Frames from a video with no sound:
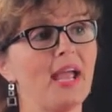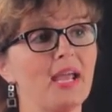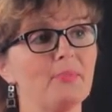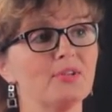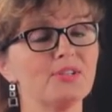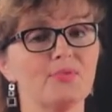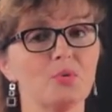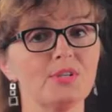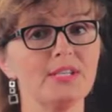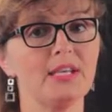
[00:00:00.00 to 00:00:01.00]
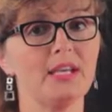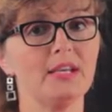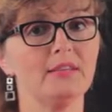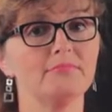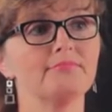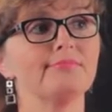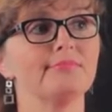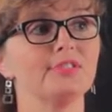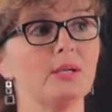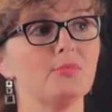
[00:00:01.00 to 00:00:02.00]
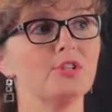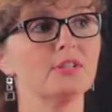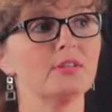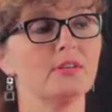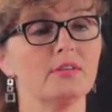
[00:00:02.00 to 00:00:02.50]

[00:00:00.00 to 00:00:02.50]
8 plus 14, subject,